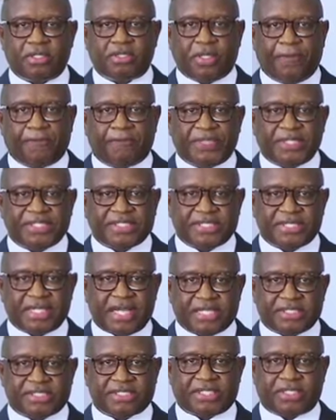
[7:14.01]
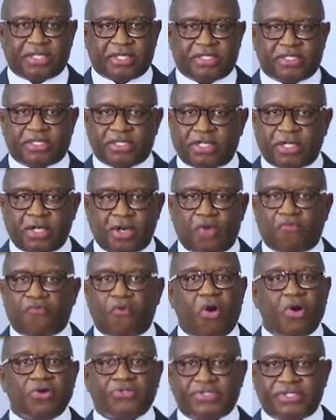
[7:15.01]
the peace and security of
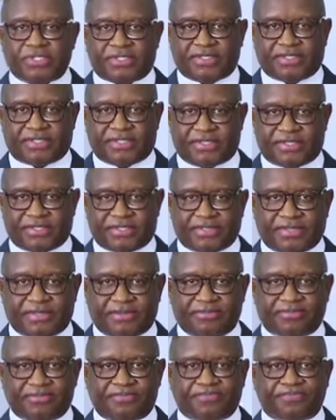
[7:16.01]
all citizens.